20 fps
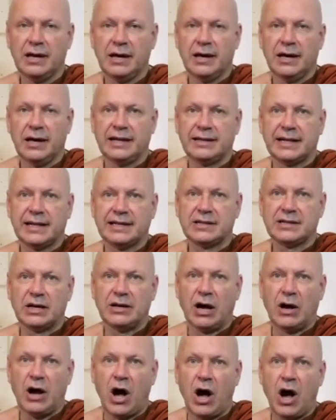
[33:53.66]
It
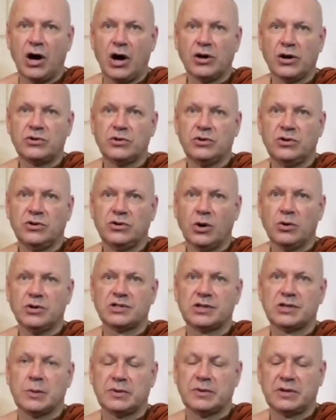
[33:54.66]
is hard to know
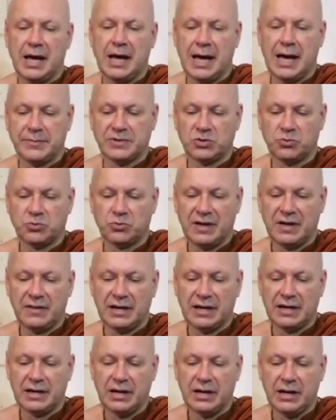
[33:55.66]
sometimes
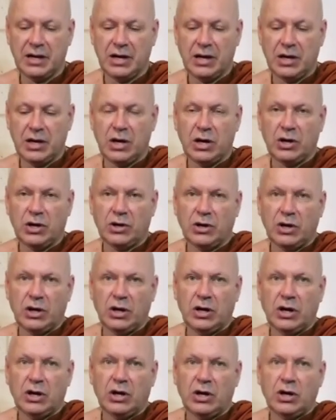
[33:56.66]
whether,
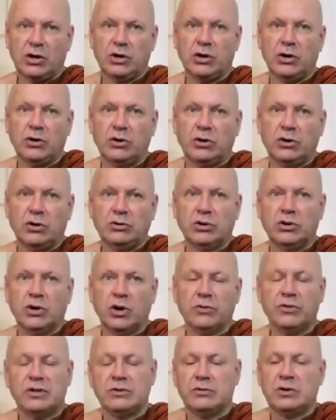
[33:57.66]
you
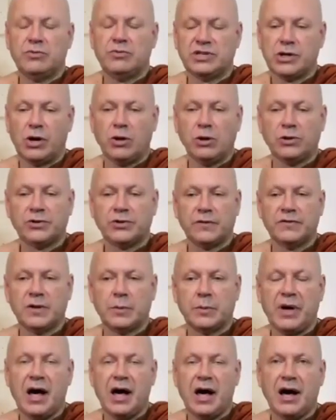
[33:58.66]
know, the result of
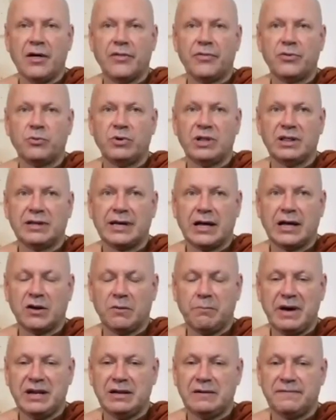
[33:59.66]
the path will kind
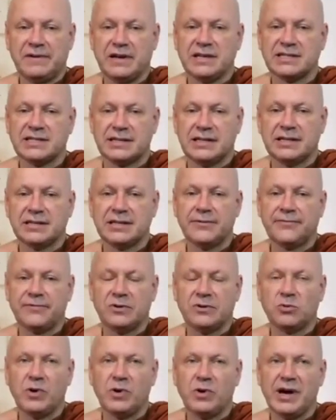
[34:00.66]
of manifest in
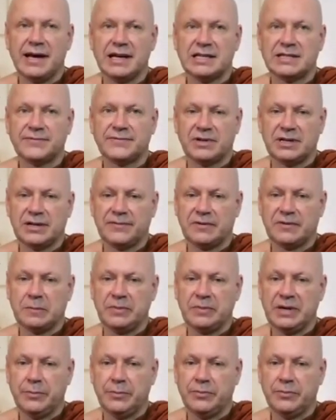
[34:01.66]
different ways for different
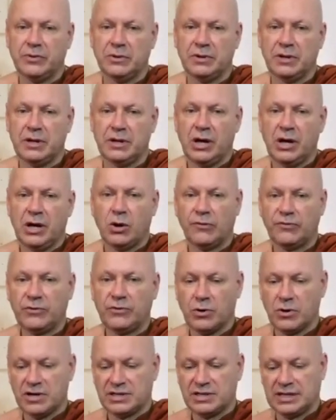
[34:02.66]
people. Of
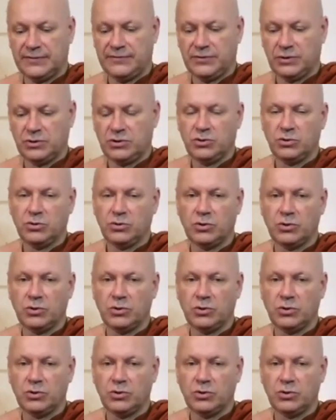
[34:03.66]
course, if you do